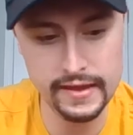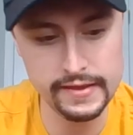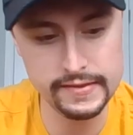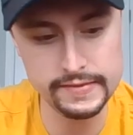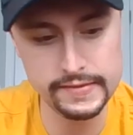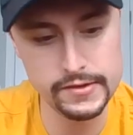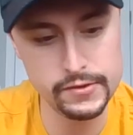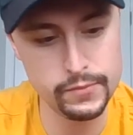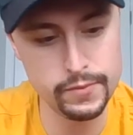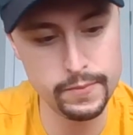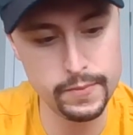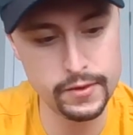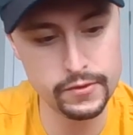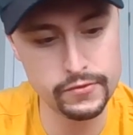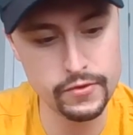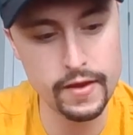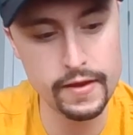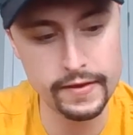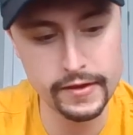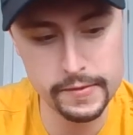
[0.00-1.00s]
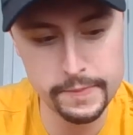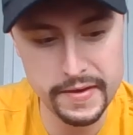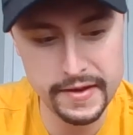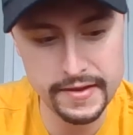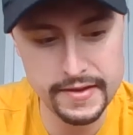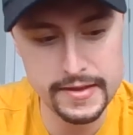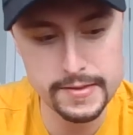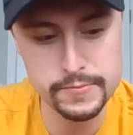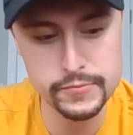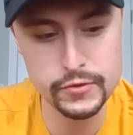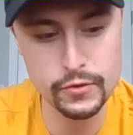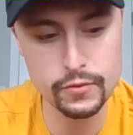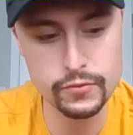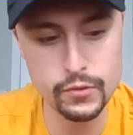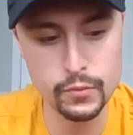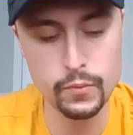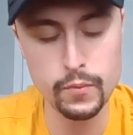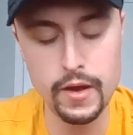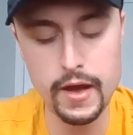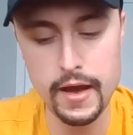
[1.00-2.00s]
England when we were talking about him during
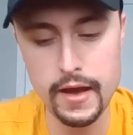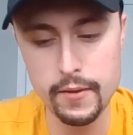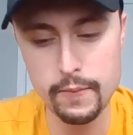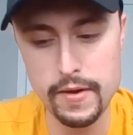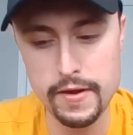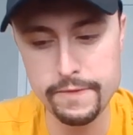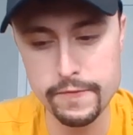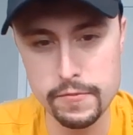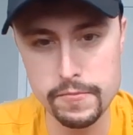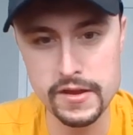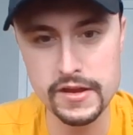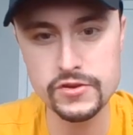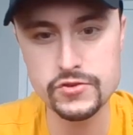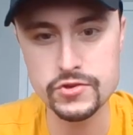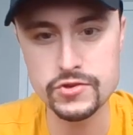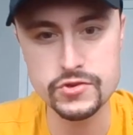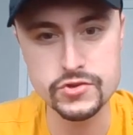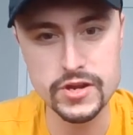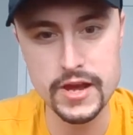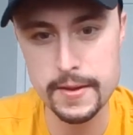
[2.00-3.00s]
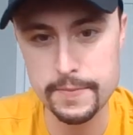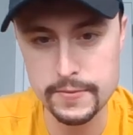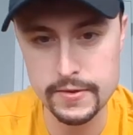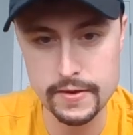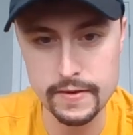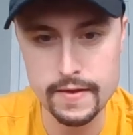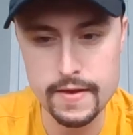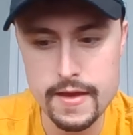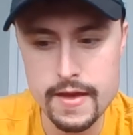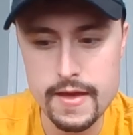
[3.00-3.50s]
the Reformation chapter.